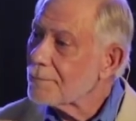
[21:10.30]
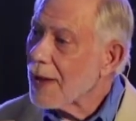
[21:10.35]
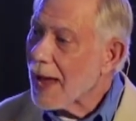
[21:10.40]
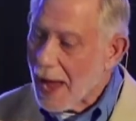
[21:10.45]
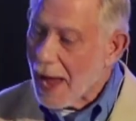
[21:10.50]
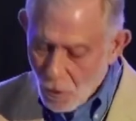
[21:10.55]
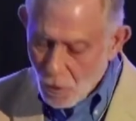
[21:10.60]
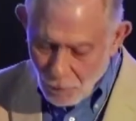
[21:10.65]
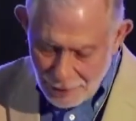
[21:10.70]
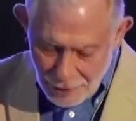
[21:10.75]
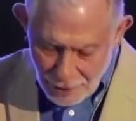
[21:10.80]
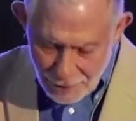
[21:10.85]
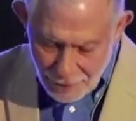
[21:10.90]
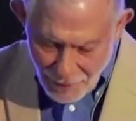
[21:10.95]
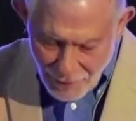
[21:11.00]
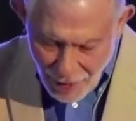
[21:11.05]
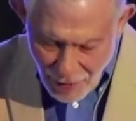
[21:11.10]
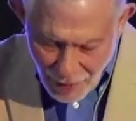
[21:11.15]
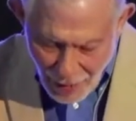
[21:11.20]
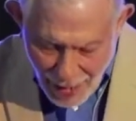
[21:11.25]
how we
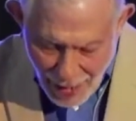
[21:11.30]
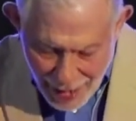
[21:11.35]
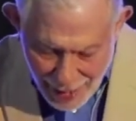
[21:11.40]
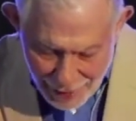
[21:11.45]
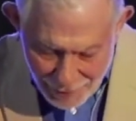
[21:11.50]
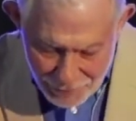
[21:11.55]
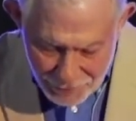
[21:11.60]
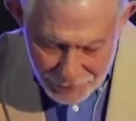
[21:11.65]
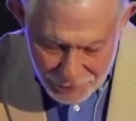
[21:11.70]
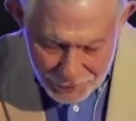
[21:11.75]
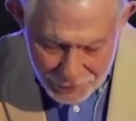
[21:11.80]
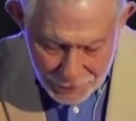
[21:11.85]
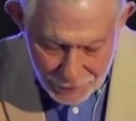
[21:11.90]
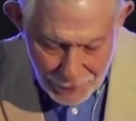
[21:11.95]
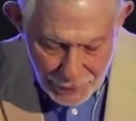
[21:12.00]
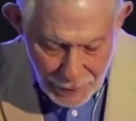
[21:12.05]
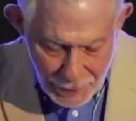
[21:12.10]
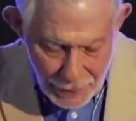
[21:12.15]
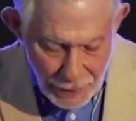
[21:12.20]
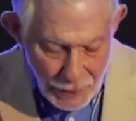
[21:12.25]
live our lives,
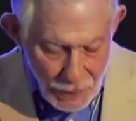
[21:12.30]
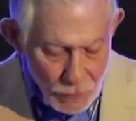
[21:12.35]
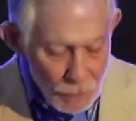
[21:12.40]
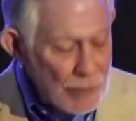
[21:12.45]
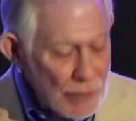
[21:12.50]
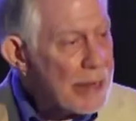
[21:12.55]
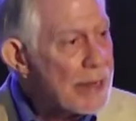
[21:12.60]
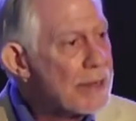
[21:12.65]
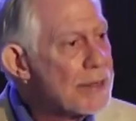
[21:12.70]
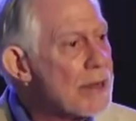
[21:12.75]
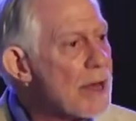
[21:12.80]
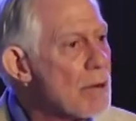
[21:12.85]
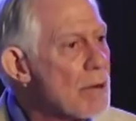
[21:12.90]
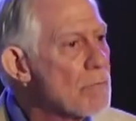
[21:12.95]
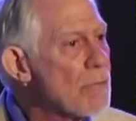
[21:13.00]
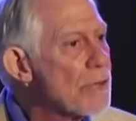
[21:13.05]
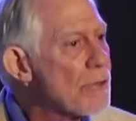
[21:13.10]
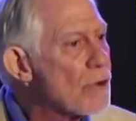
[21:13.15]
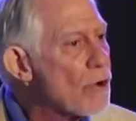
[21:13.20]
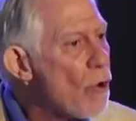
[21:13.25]
we end
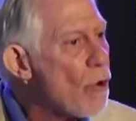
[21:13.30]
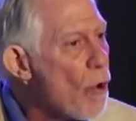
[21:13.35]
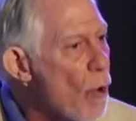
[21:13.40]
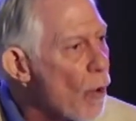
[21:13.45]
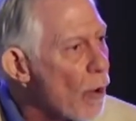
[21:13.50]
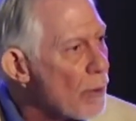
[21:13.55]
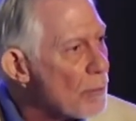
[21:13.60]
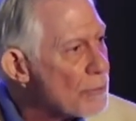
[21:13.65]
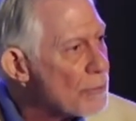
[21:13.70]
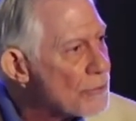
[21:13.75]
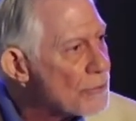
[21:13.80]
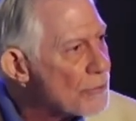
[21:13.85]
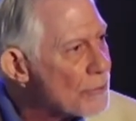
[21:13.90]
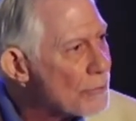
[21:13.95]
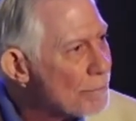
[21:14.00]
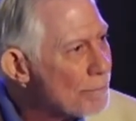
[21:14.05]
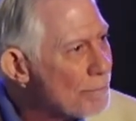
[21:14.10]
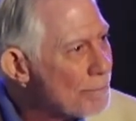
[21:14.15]
up with corpse.